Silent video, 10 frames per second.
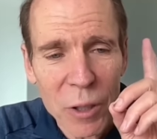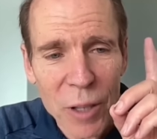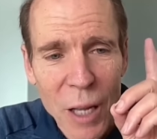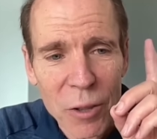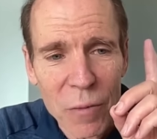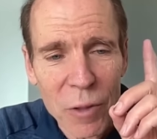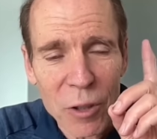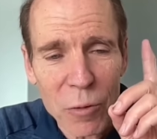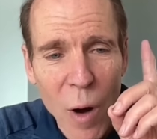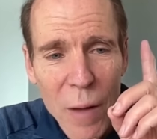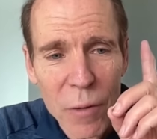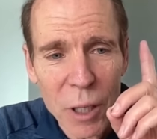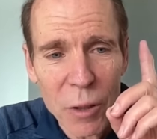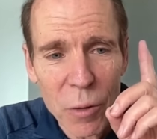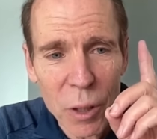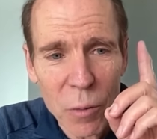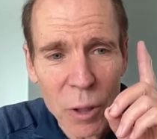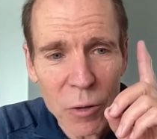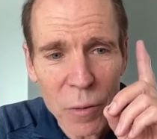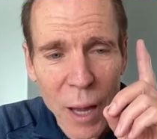insensitive and to drive the
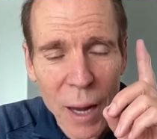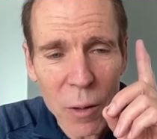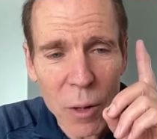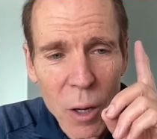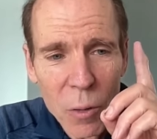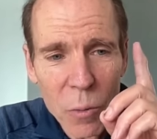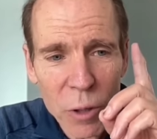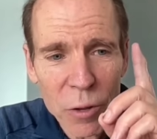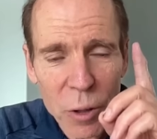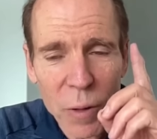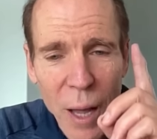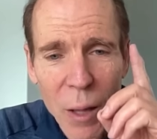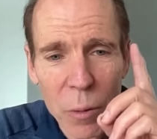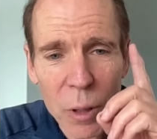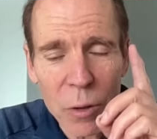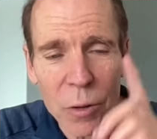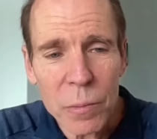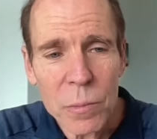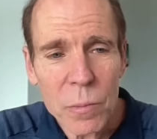increase of ca- risk of calories,